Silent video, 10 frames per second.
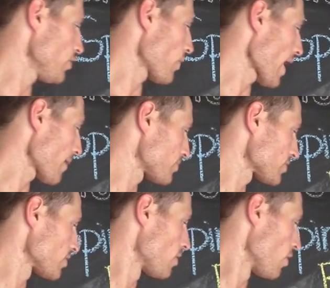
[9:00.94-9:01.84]

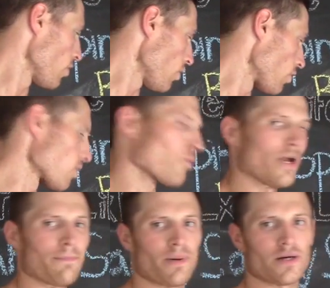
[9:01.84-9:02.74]
wraps, or
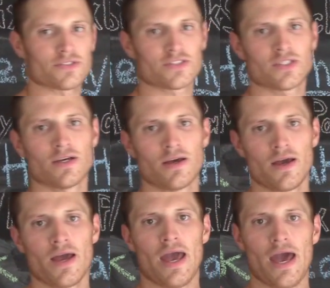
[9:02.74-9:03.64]
weight belts,
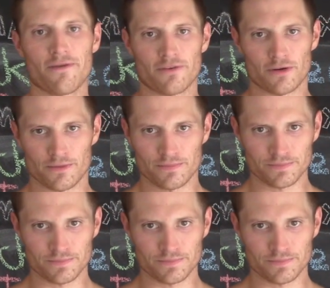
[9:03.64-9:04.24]
ever.